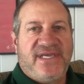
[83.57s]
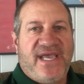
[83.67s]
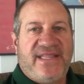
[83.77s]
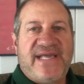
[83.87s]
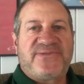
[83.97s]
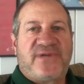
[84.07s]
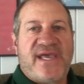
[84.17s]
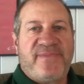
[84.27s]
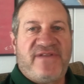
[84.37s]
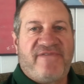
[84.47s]
And that's what
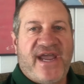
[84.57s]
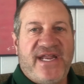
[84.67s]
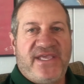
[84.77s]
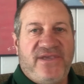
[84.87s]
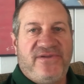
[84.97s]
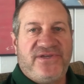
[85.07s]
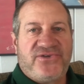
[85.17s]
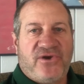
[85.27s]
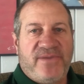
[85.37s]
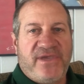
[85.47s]
I'm inviting you to
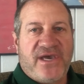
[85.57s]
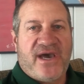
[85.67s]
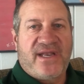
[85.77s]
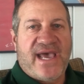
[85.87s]
join me on.